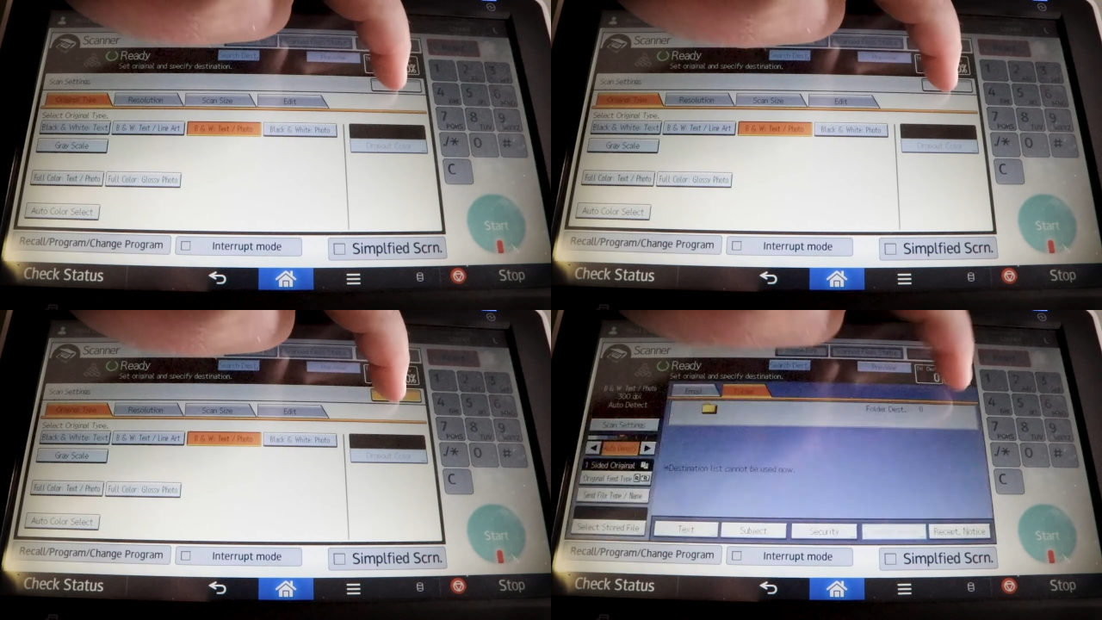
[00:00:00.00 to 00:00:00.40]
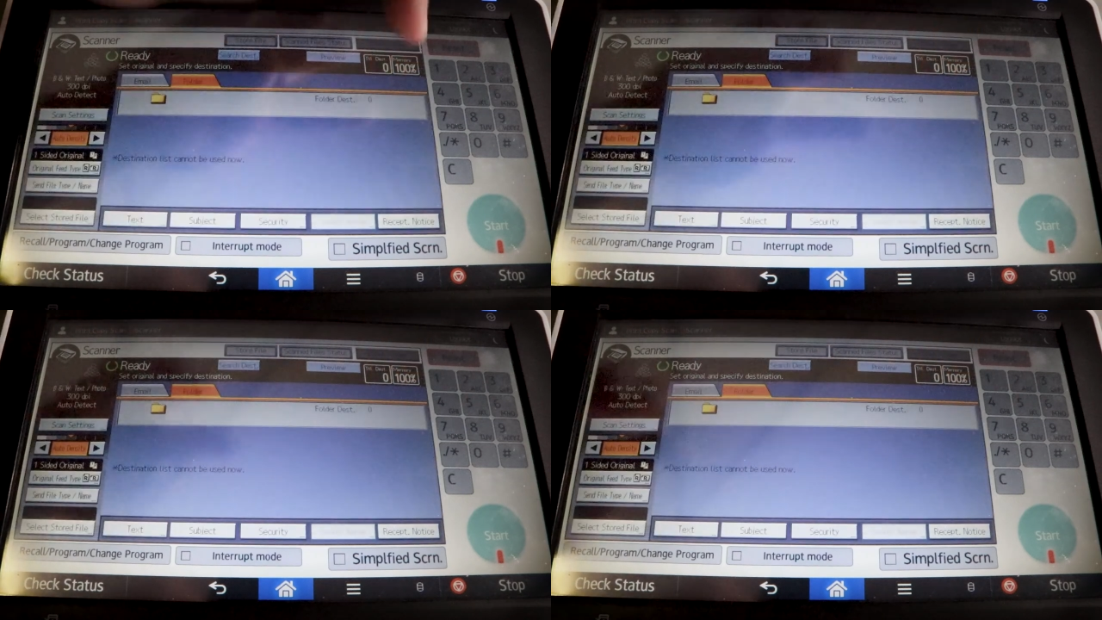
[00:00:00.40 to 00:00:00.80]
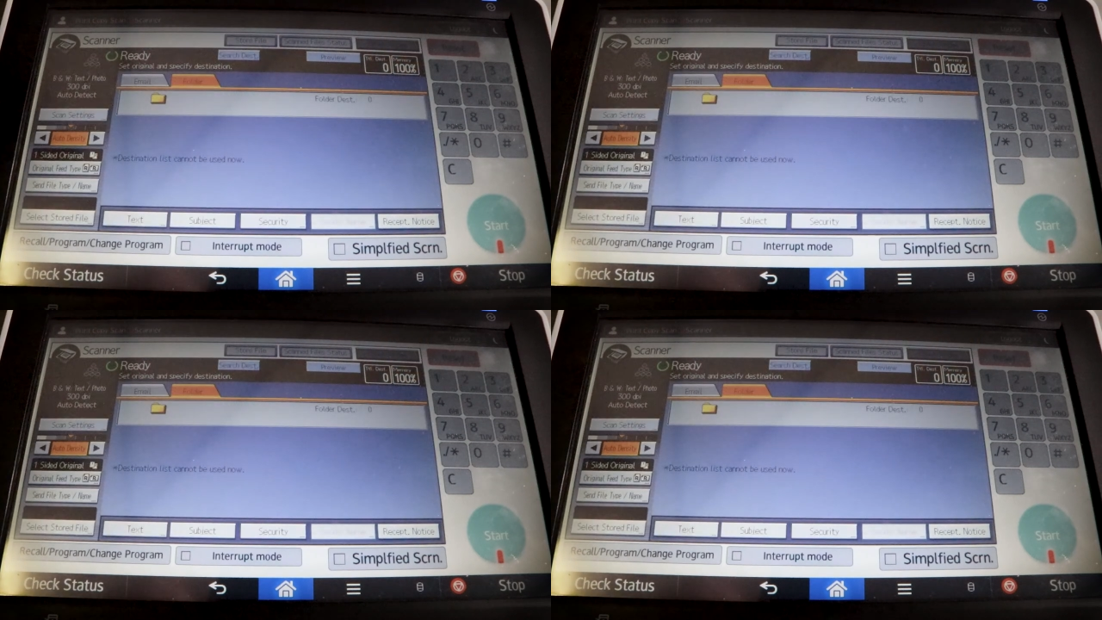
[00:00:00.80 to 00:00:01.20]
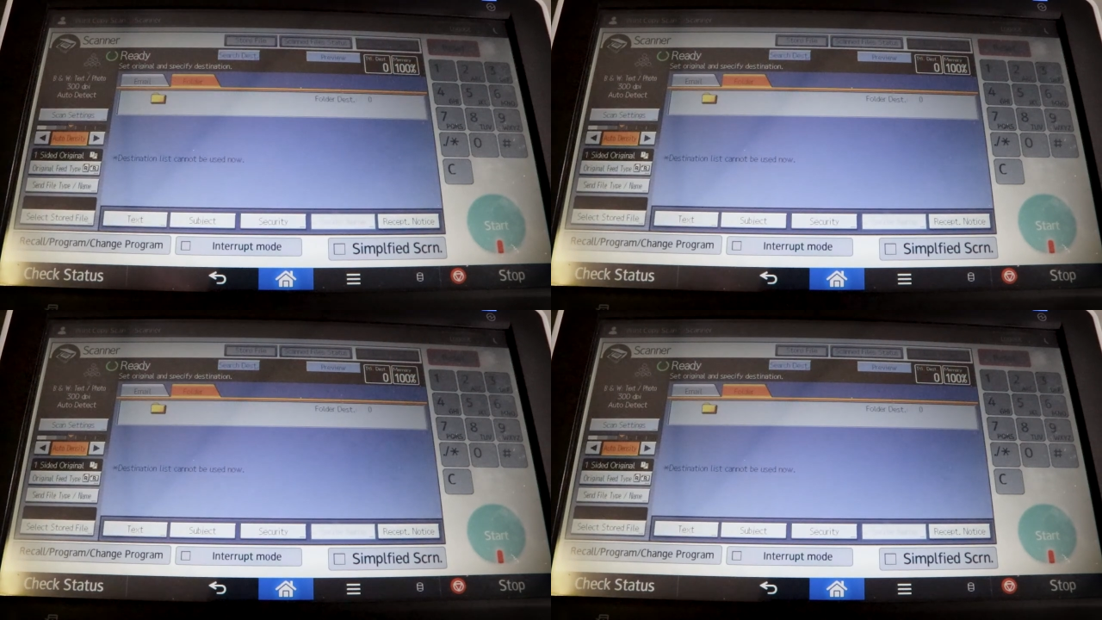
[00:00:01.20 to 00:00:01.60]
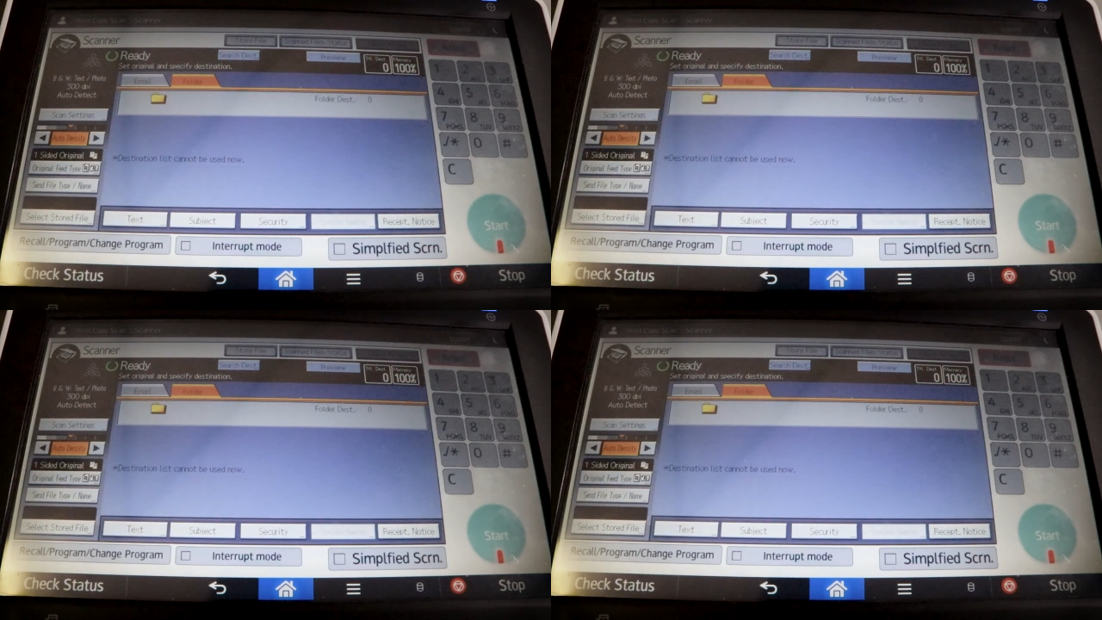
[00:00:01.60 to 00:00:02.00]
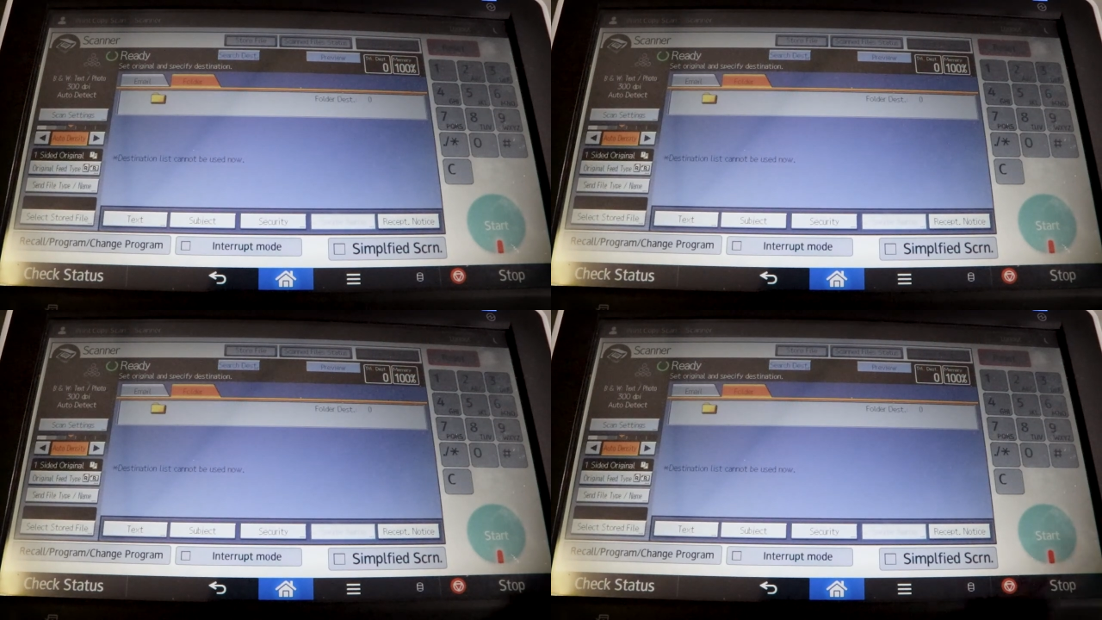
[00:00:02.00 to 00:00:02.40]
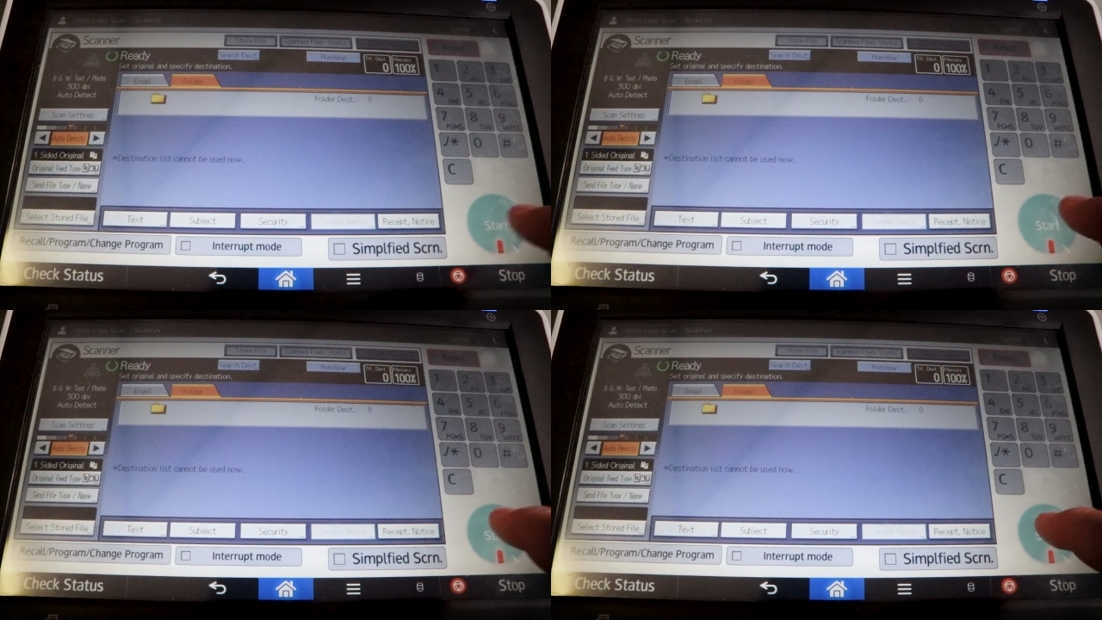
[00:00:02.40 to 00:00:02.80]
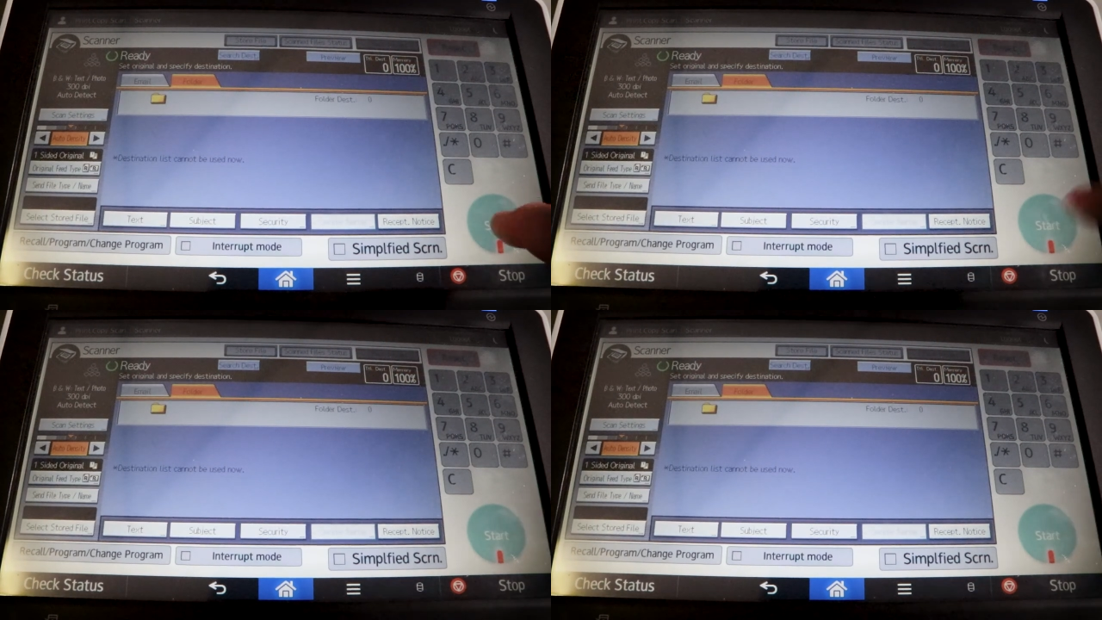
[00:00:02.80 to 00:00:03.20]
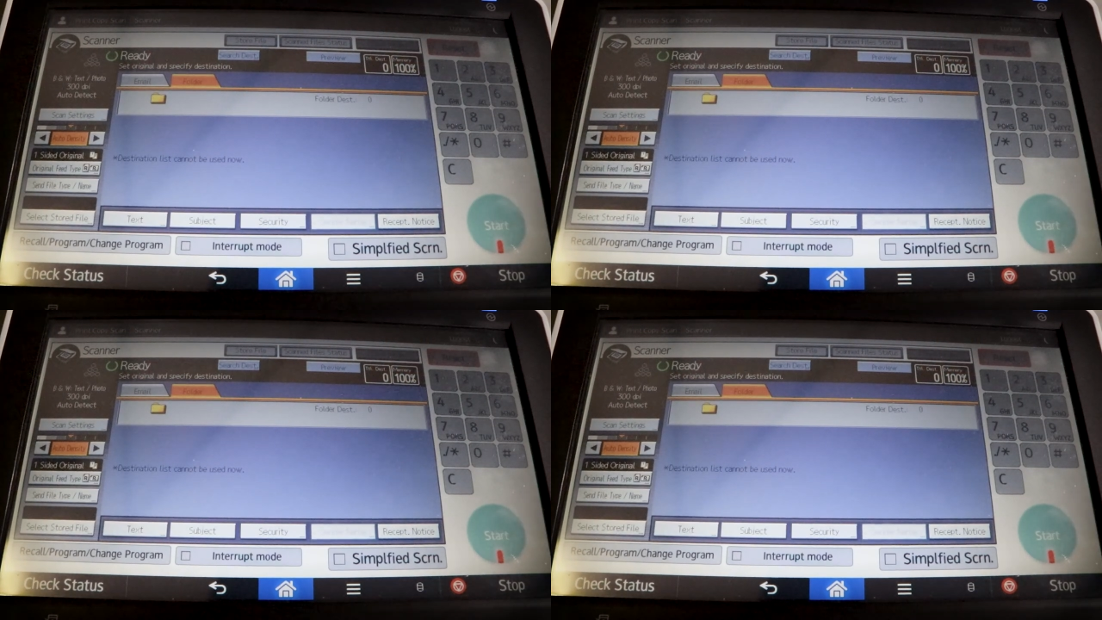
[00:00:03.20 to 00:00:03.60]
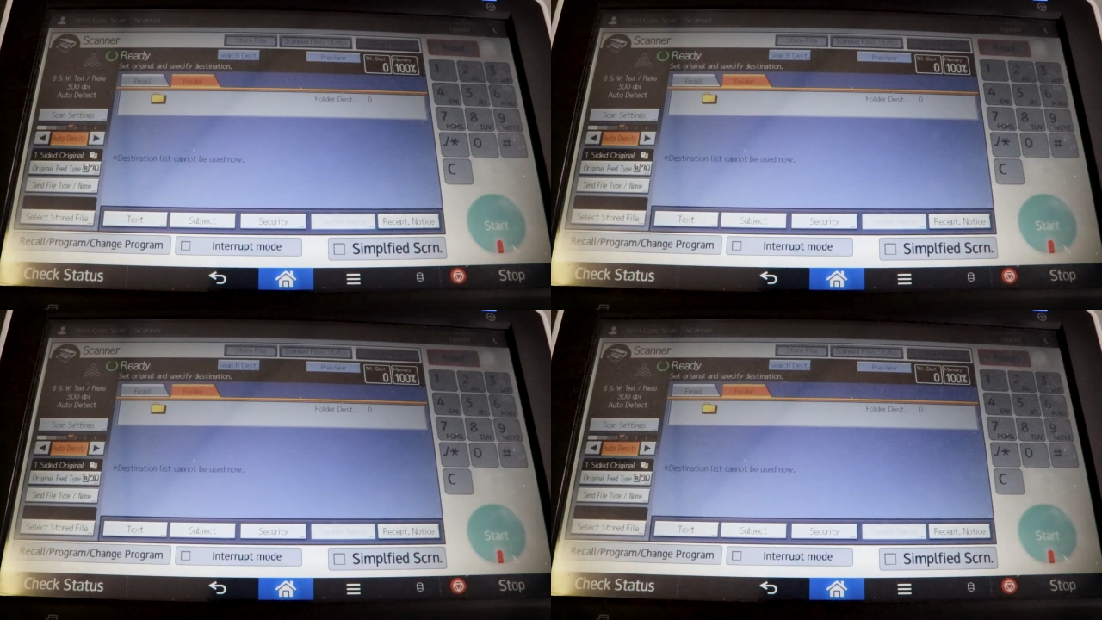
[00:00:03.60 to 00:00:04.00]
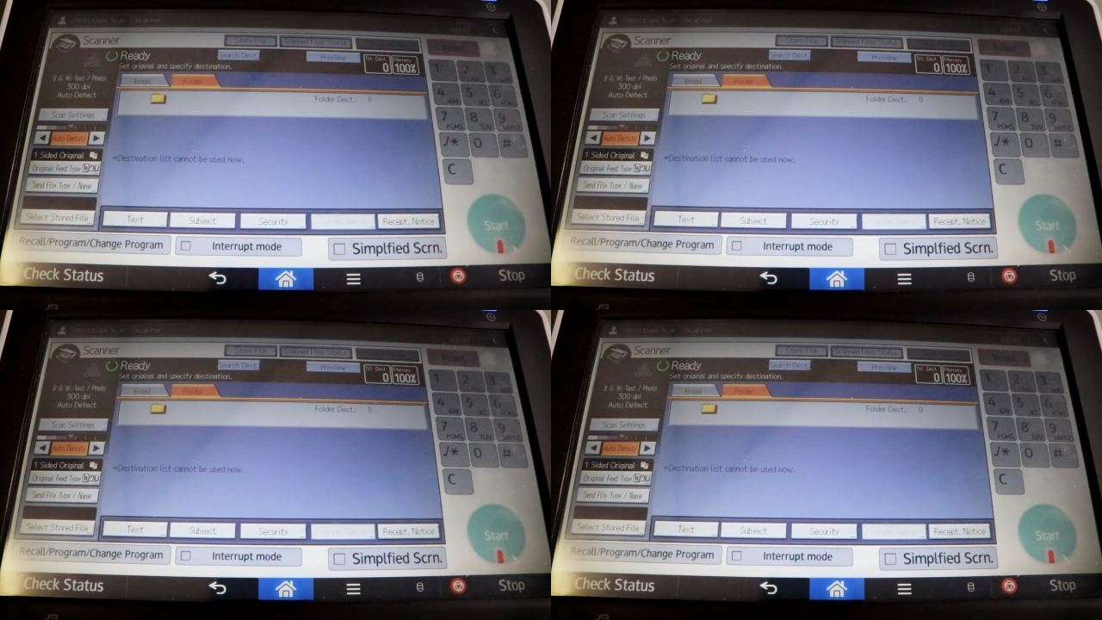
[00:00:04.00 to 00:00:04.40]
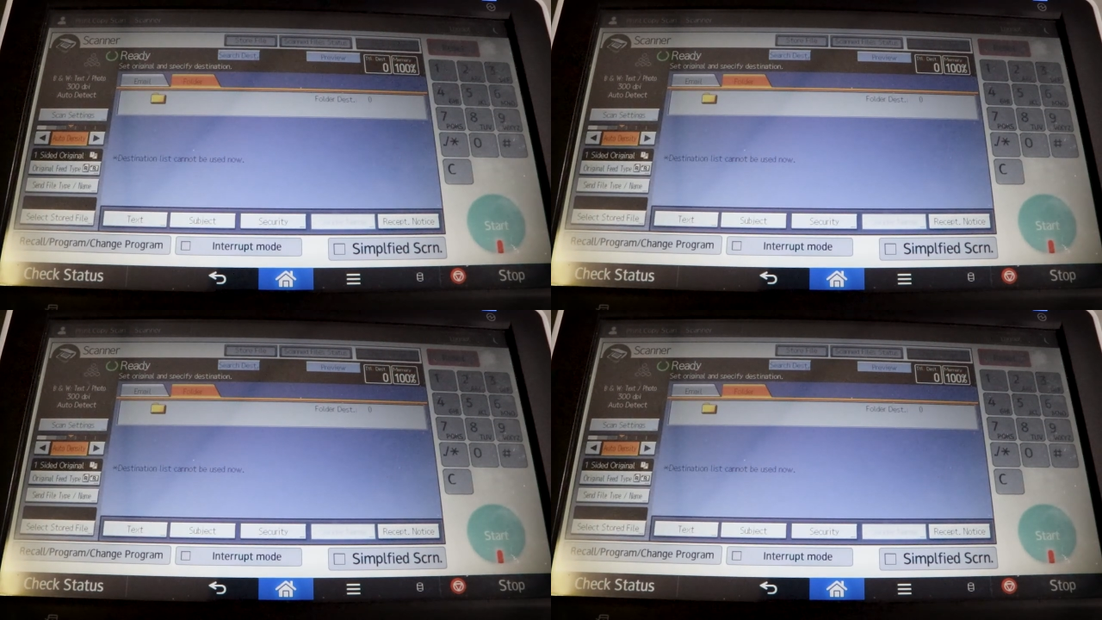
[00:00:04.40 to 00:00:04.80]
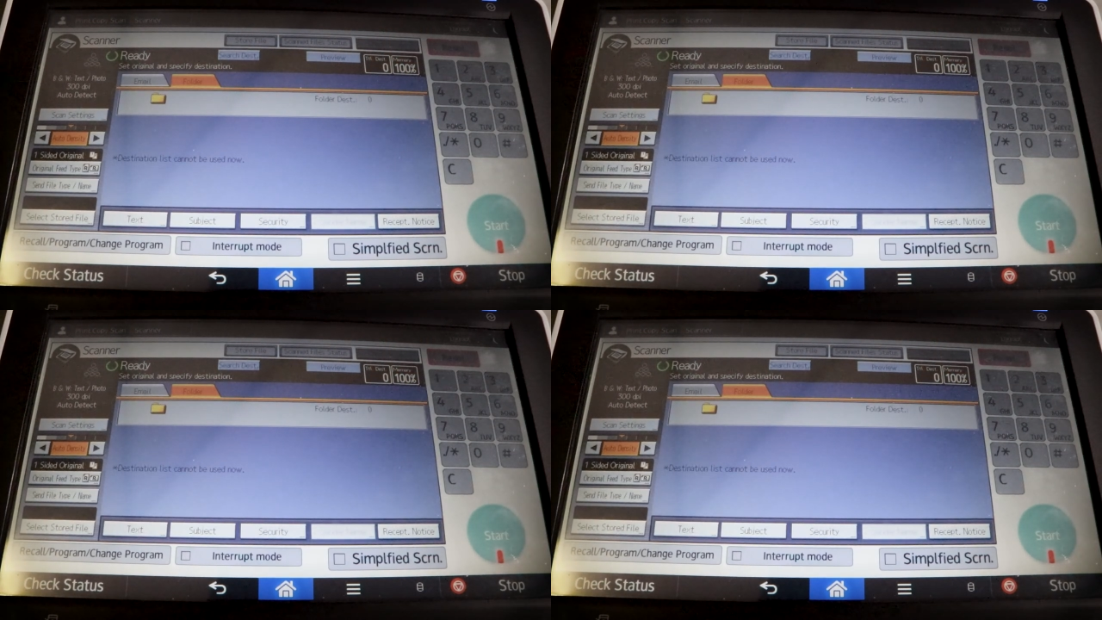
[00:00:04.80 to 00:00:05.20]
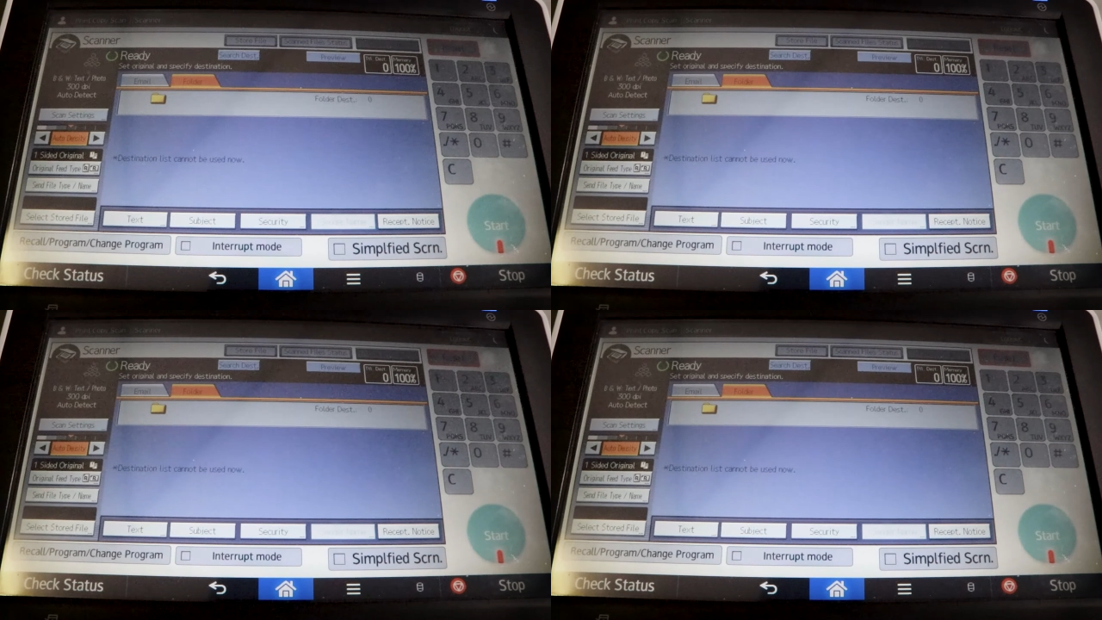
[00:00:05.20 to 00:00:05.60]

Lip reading: Nobody's mouth can be seen.